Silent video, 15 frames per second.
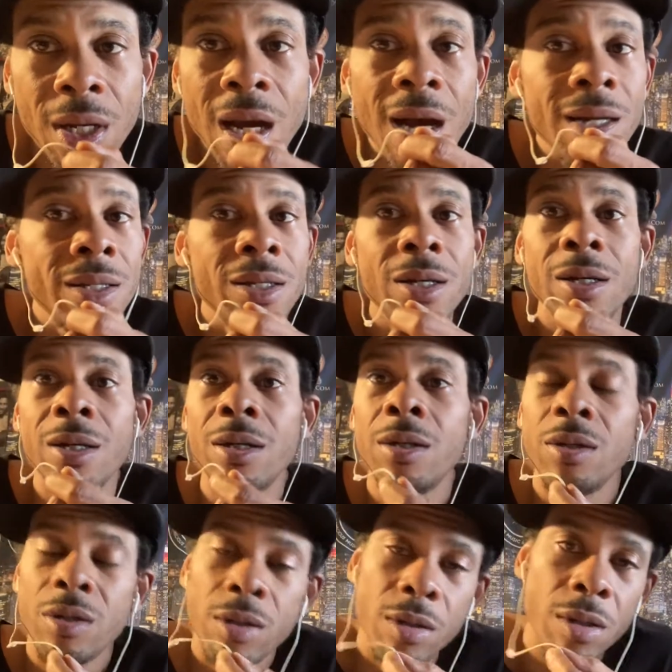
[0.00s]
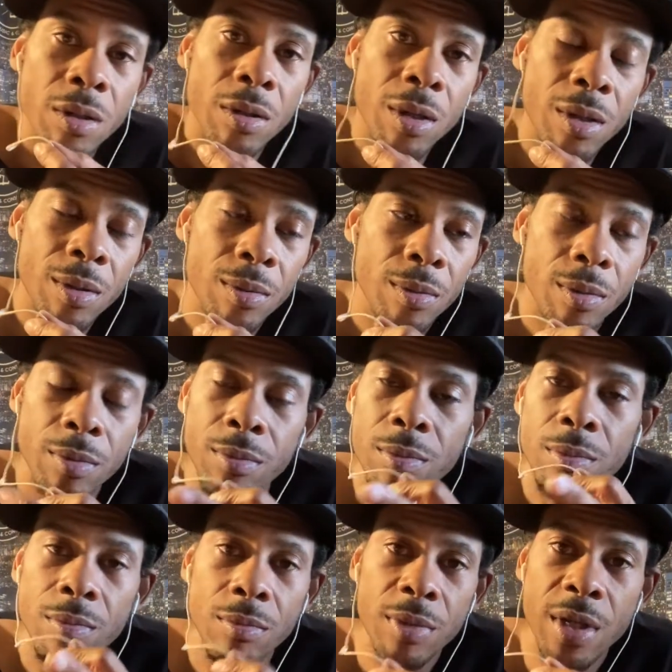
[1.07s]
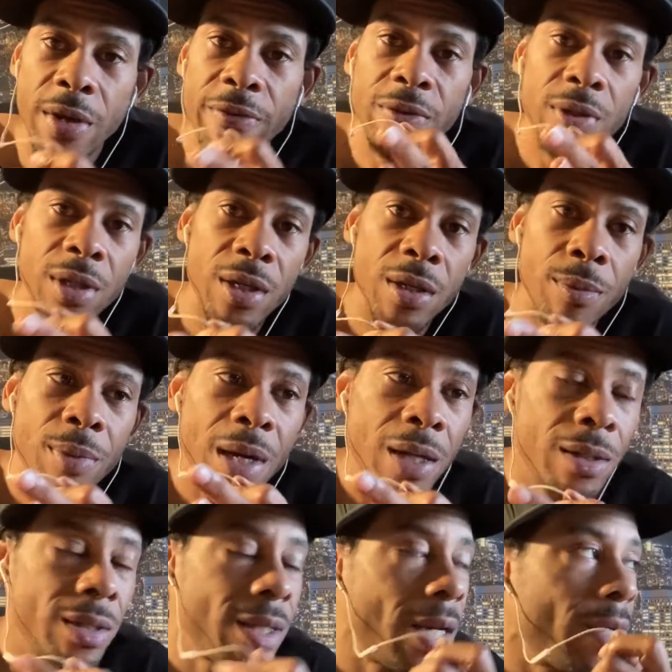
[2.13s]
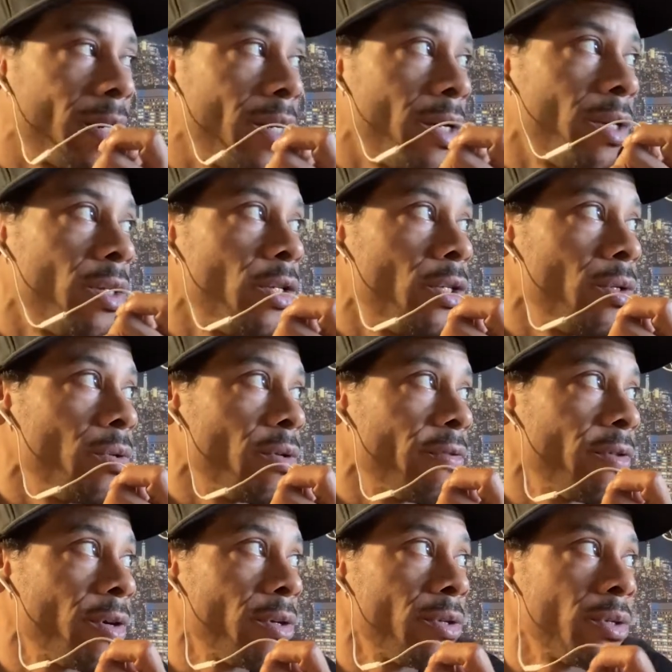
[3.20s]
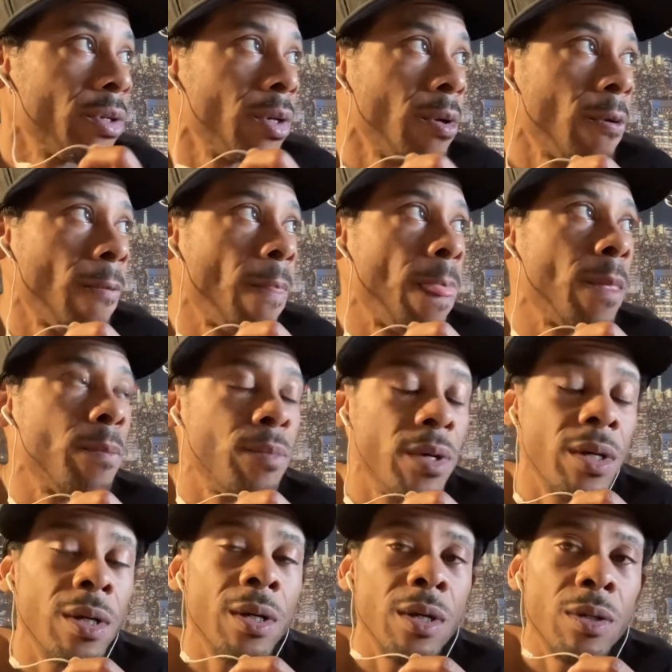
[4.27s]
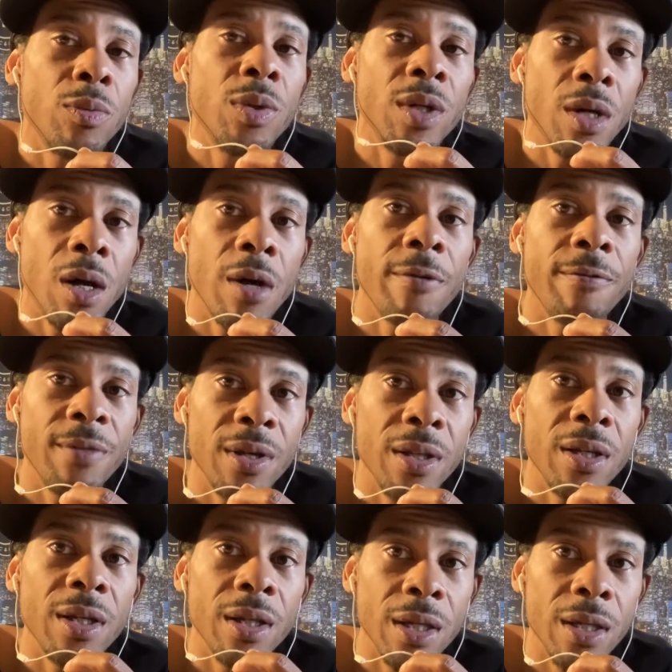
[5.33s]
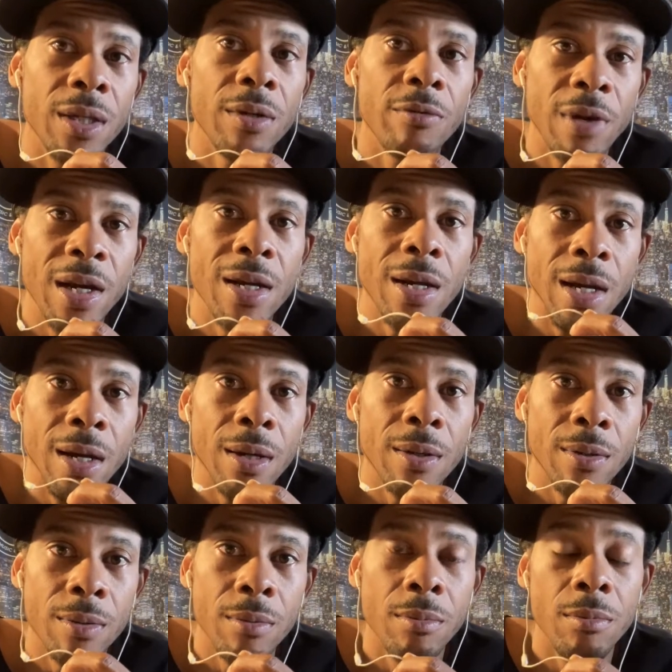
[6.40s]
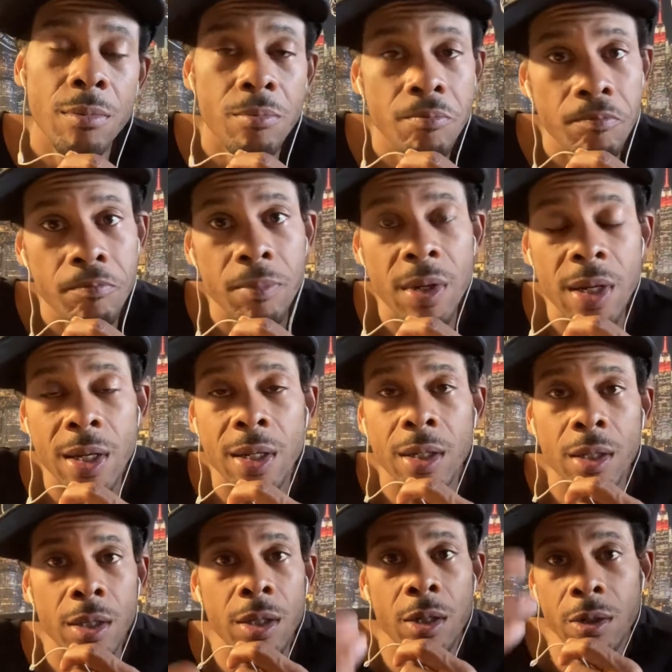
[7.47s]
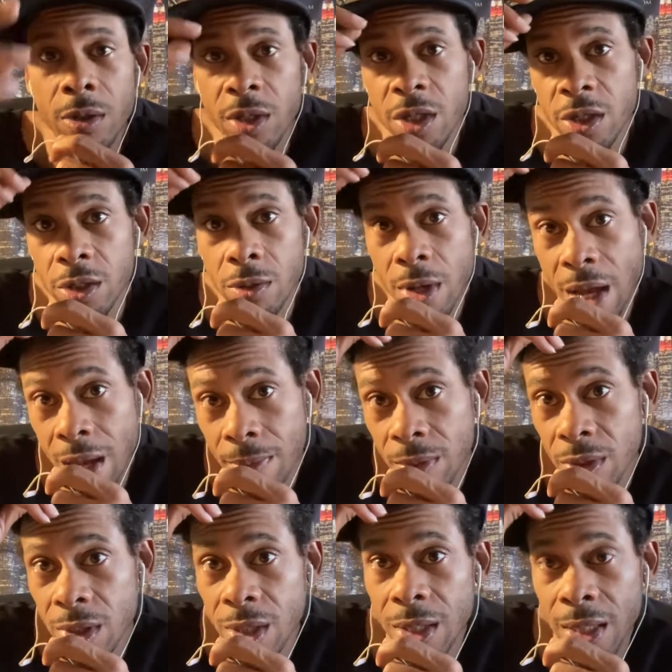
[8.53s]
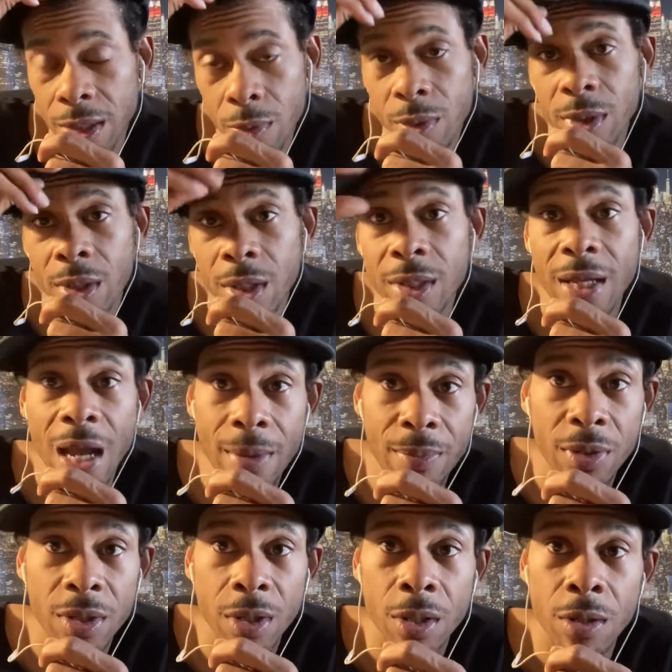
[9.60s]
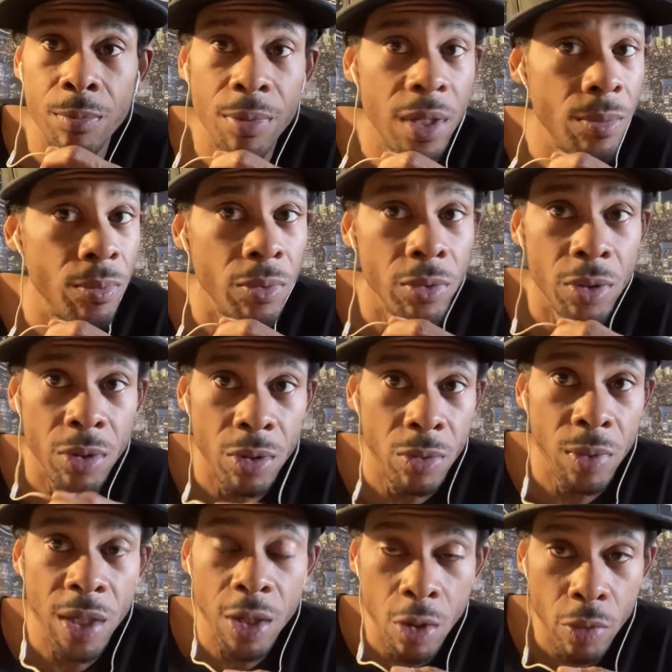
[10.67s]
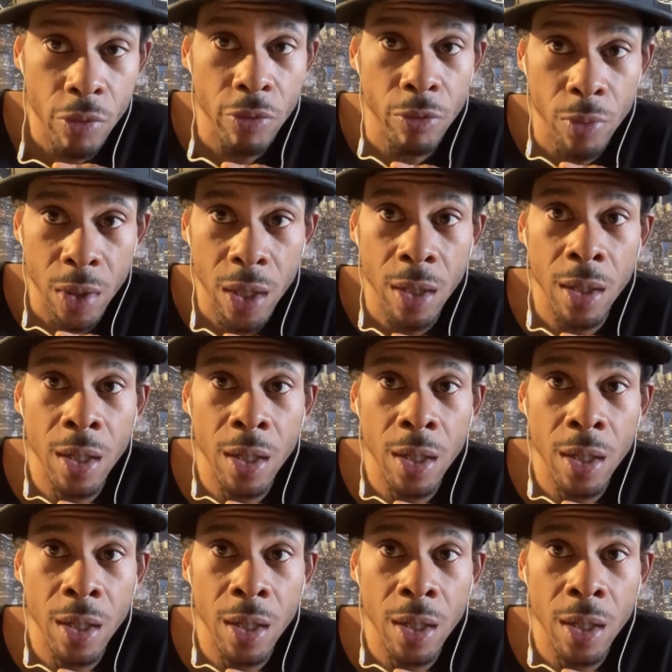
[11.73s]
God is good. Definitely a balance out here in this universe. But we are feeling it right now. And, it just so happens that that's what does happen to good people. We go through it.